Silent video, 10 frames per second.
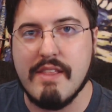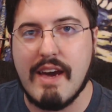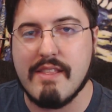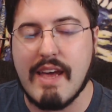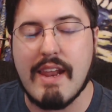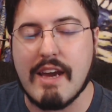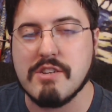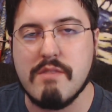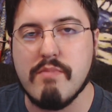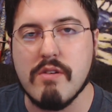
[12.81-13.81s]
That that
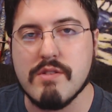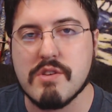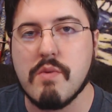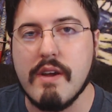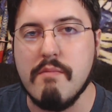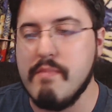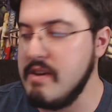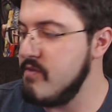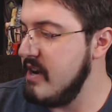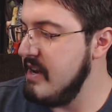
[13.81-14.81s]
actually burns quite a bit
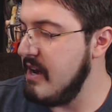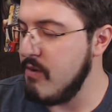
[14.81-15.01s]
right now.